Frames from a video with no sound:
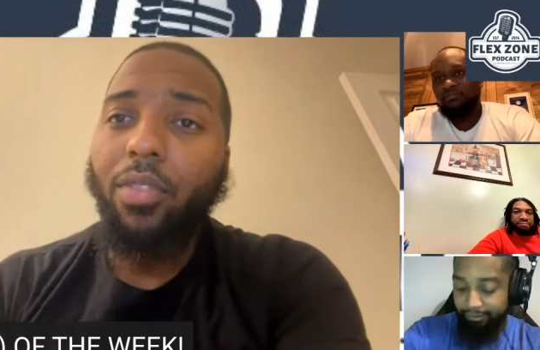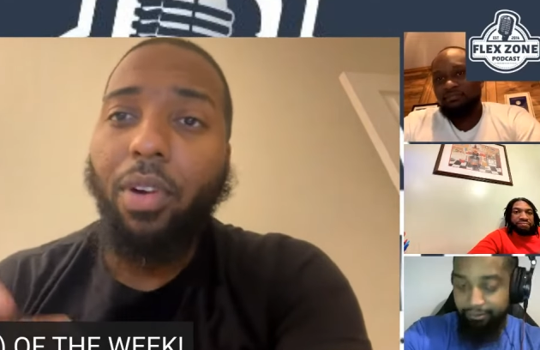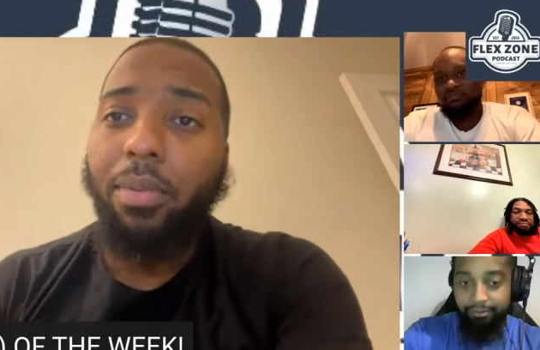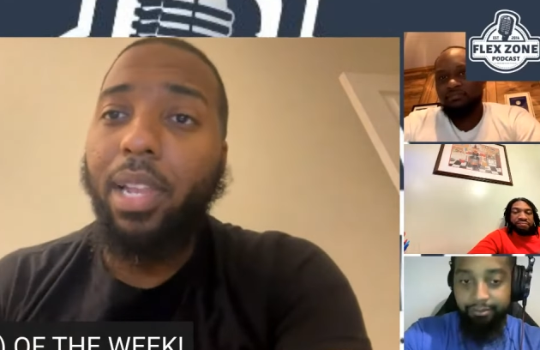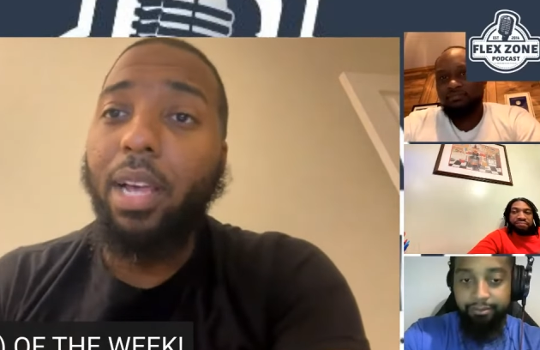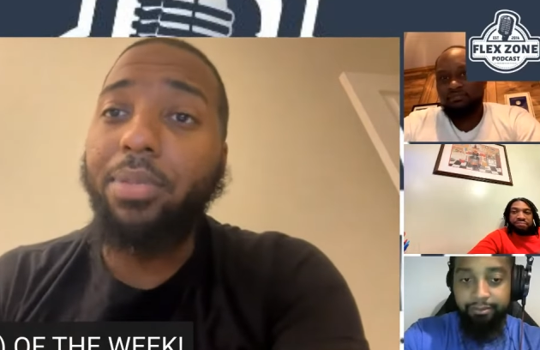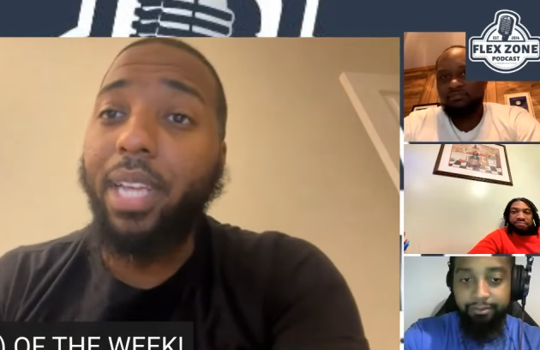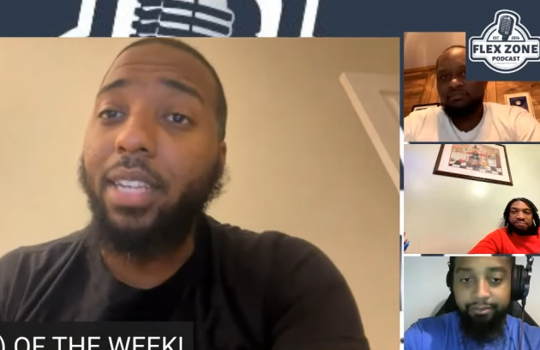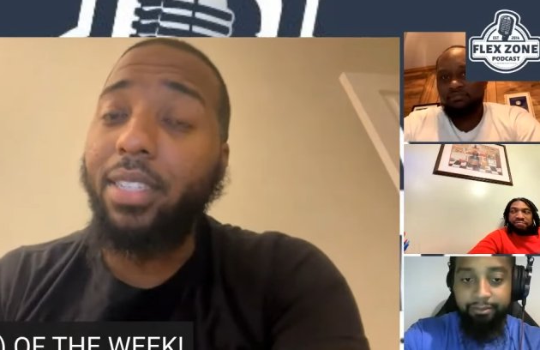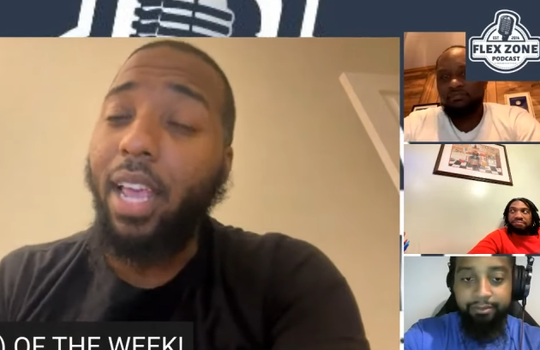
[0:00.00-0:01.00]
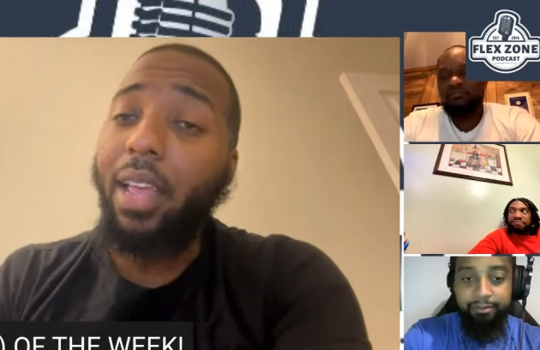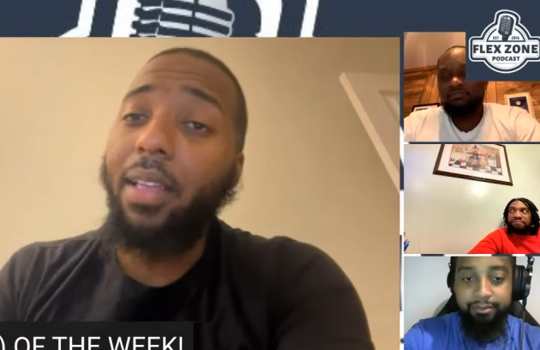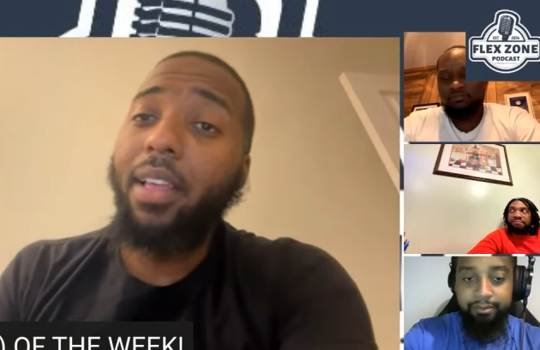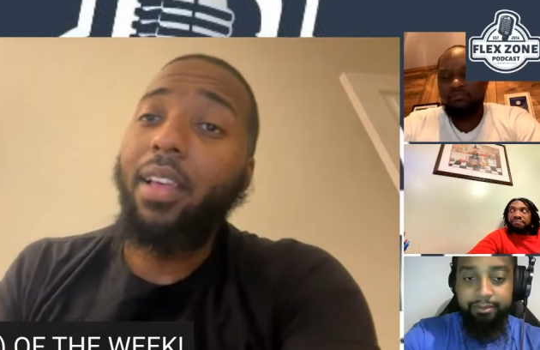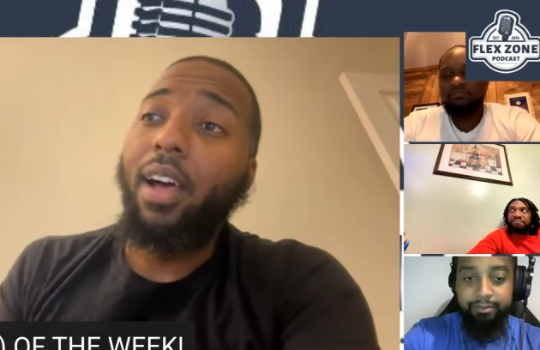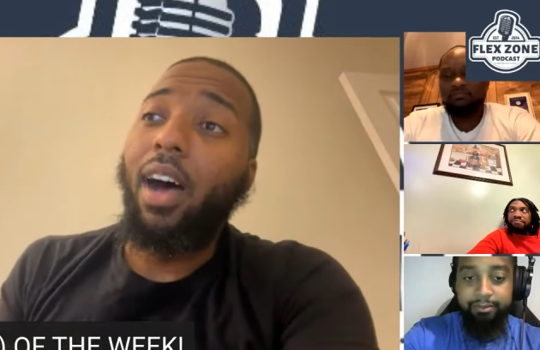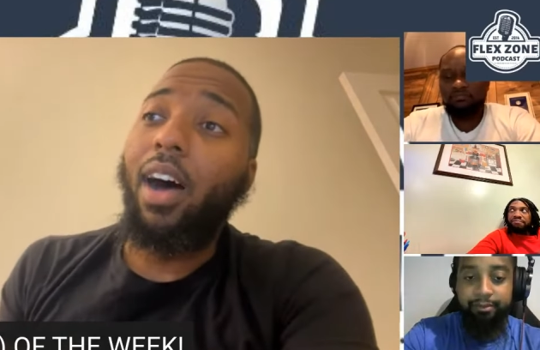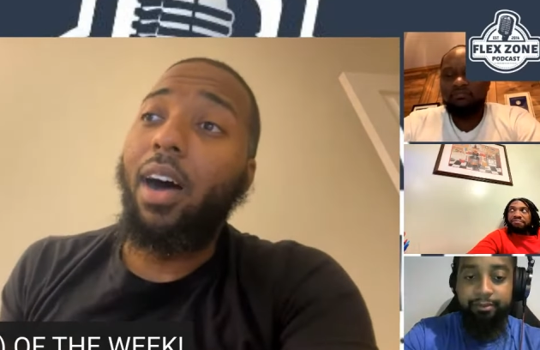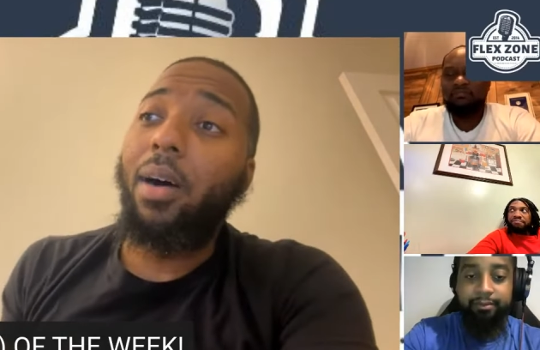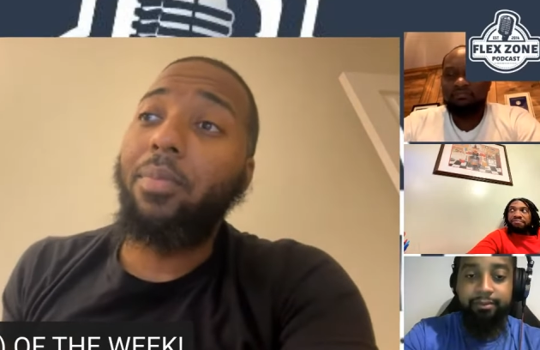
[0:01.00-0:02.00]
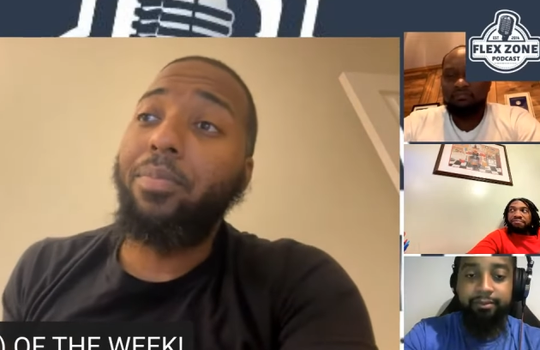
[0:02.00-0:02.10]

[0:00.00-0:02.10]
Speaker 1: from Club Shay Shay, um,